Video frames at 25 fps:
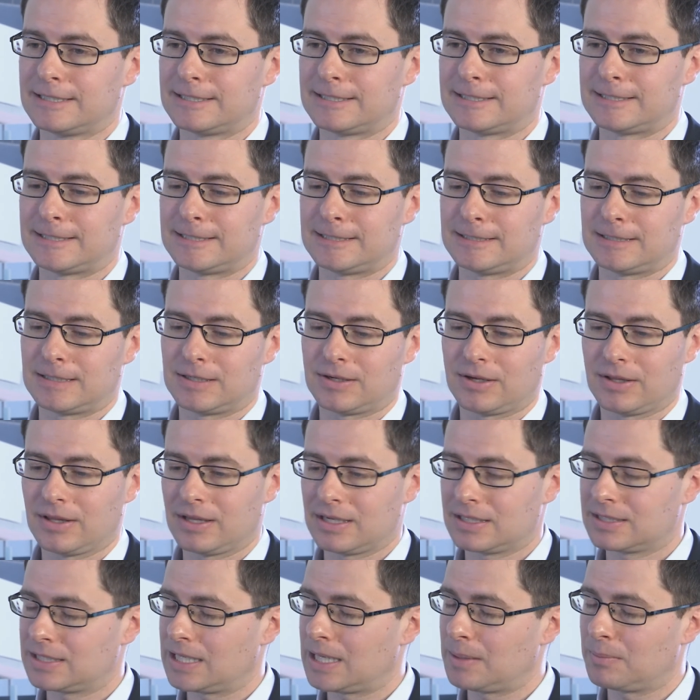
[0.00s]

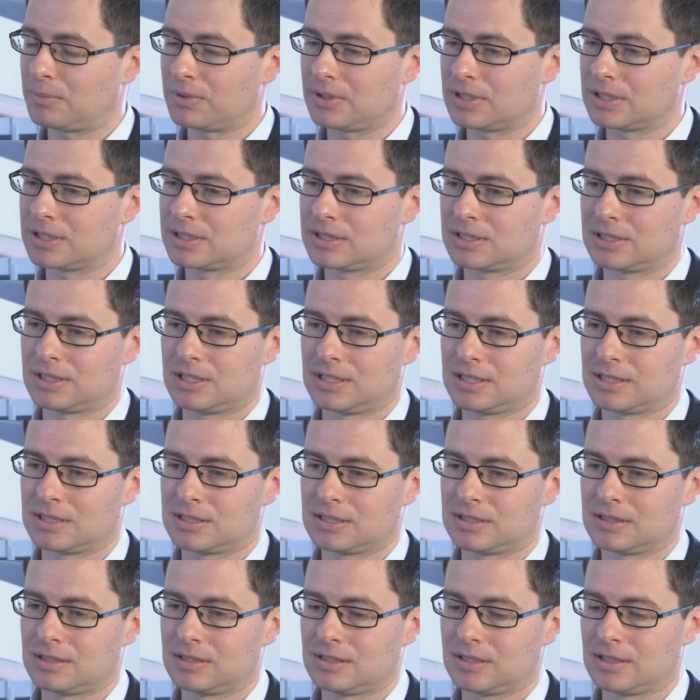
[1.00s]
Another example
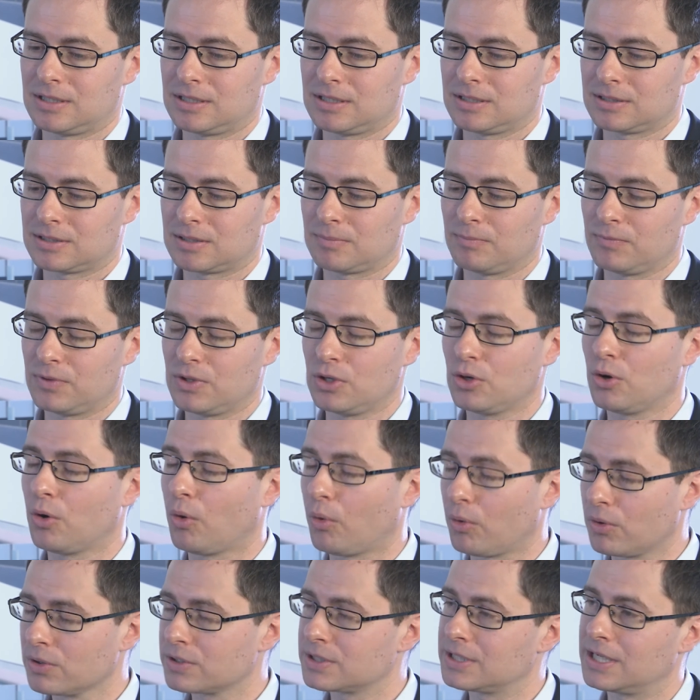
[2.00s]
is some of the
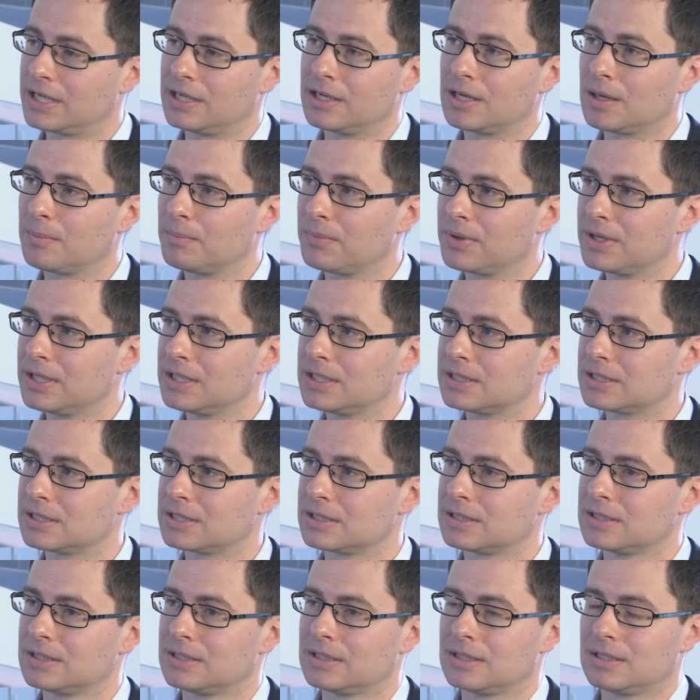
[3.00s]
old tech
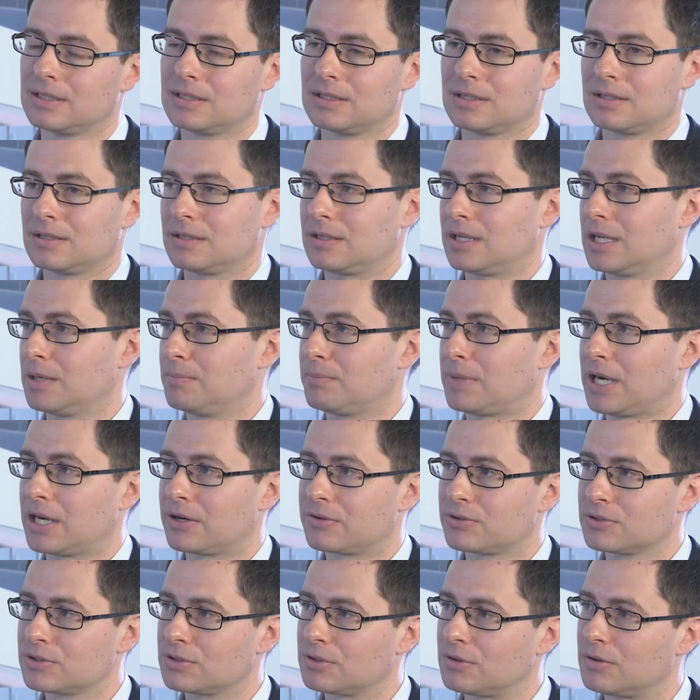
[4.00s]
companies like
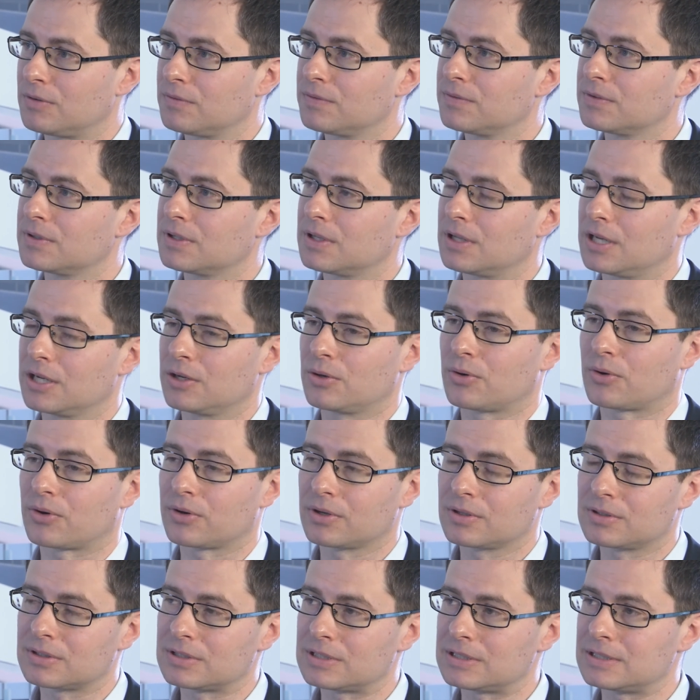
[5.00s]
Microsoft, like
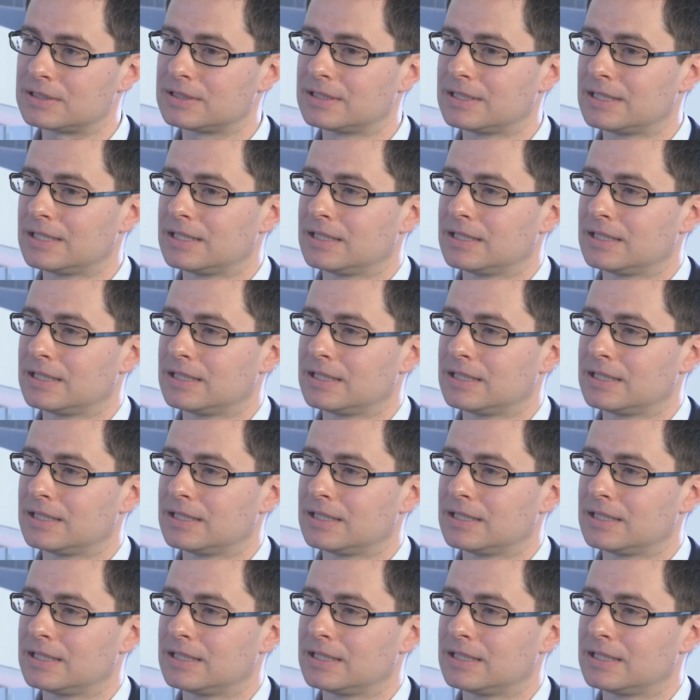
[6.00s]
Oracle,